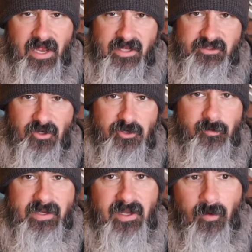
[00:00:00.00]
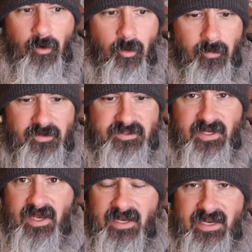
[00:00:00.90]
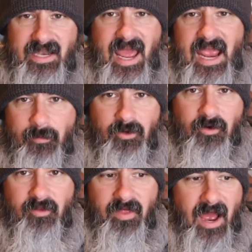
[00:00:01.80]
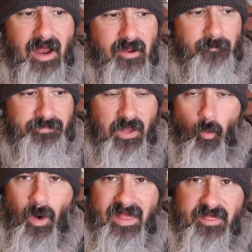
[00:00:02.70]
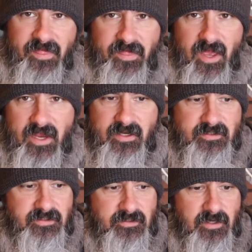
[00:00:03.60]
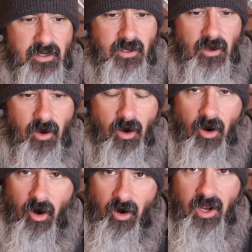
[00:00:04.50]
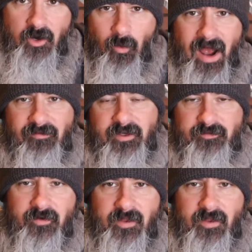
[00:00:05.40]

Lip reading: and so you become almost an enabler that when things are unraveling for